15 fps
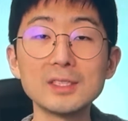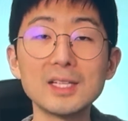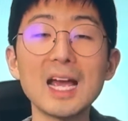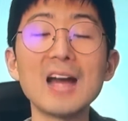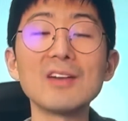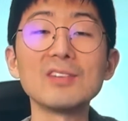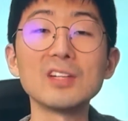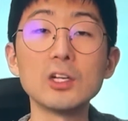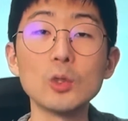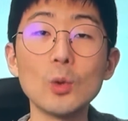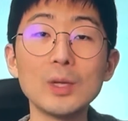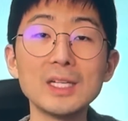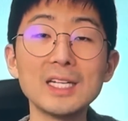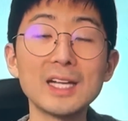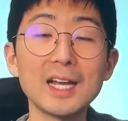they have an
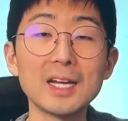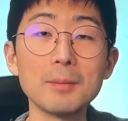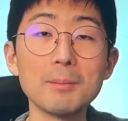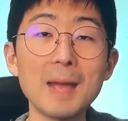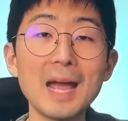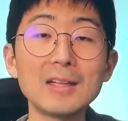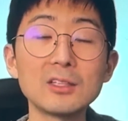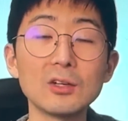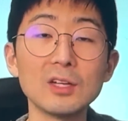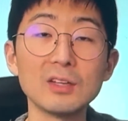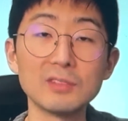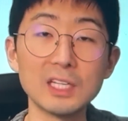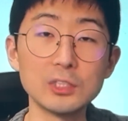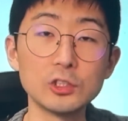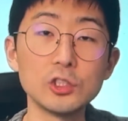anointing and a mantle if
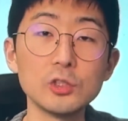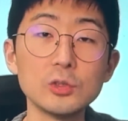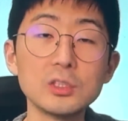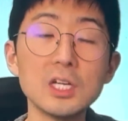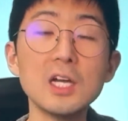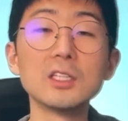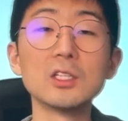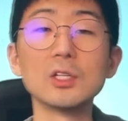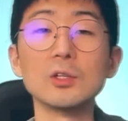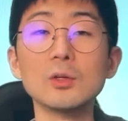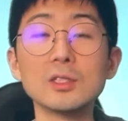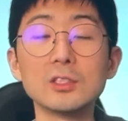they choose to,